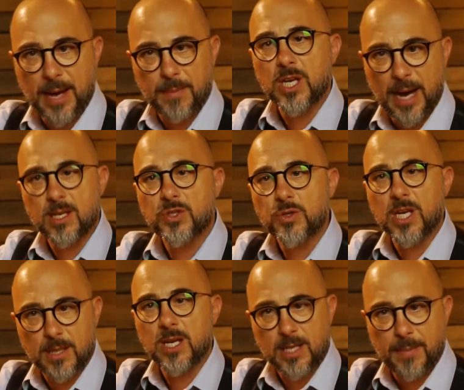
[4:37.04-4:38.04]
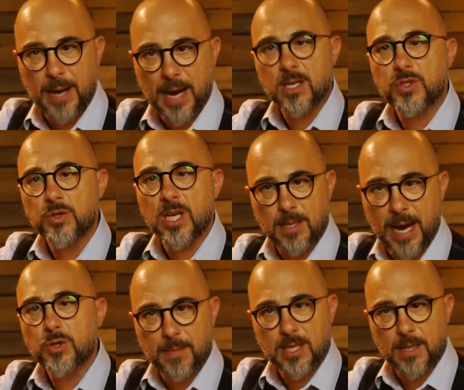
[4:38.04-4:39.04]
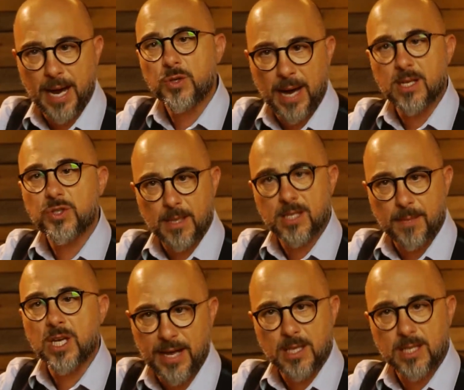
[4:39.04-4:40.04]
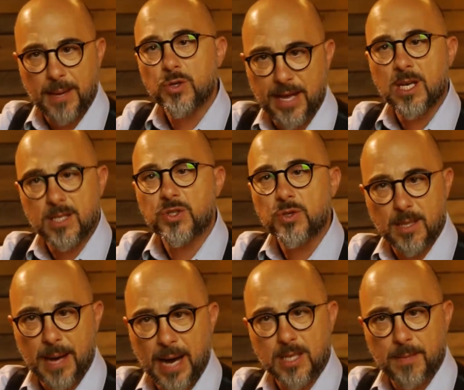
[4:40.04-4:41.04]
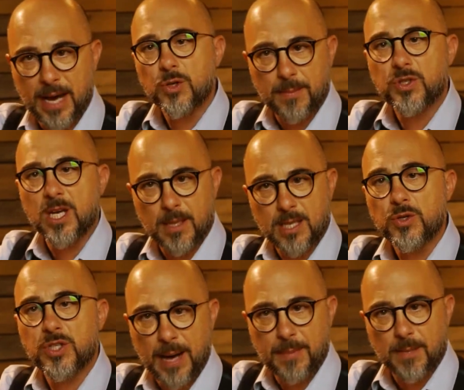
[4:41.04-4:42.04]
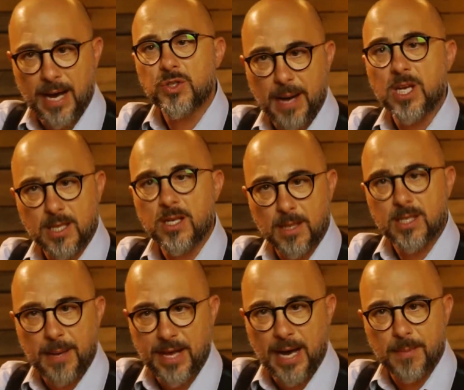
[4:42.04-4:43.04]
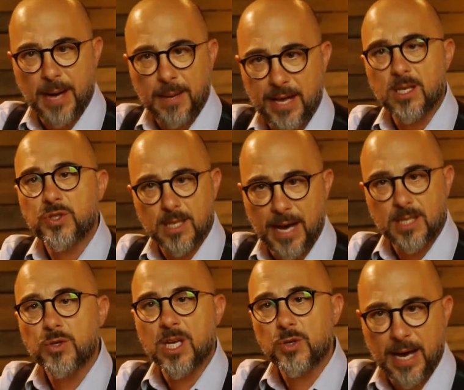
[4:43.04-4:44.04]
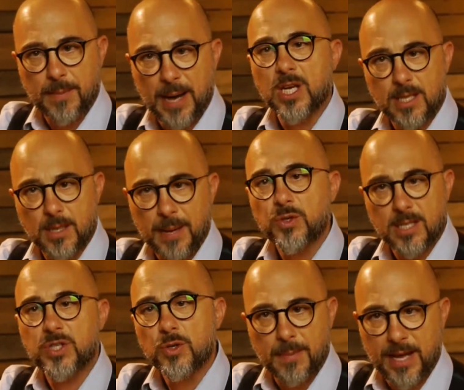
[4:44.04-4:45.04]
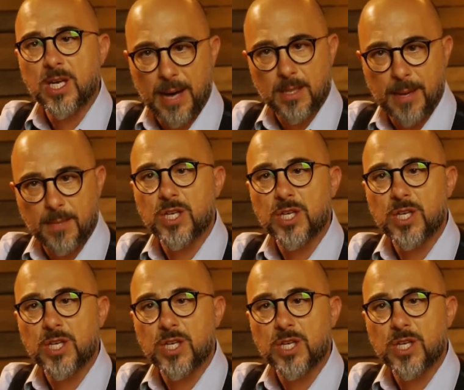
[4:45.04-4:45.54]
But also, there could be their Ciliegiallo, okay, so like other indigenous varieties that might add up some complexity to the wine.